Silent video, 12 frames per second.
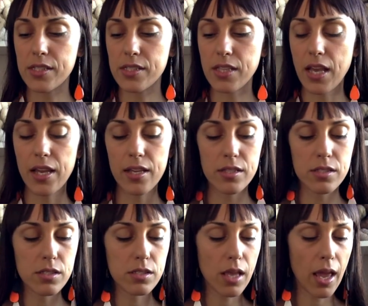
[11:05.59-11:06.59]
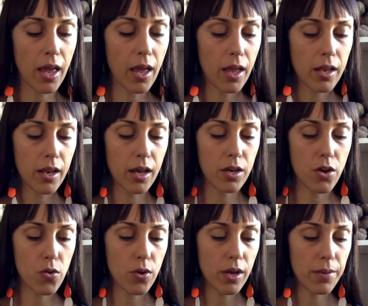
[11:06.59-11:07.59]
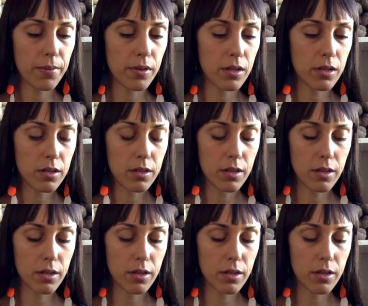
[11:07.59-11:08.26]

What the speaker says: skeins, and I know cable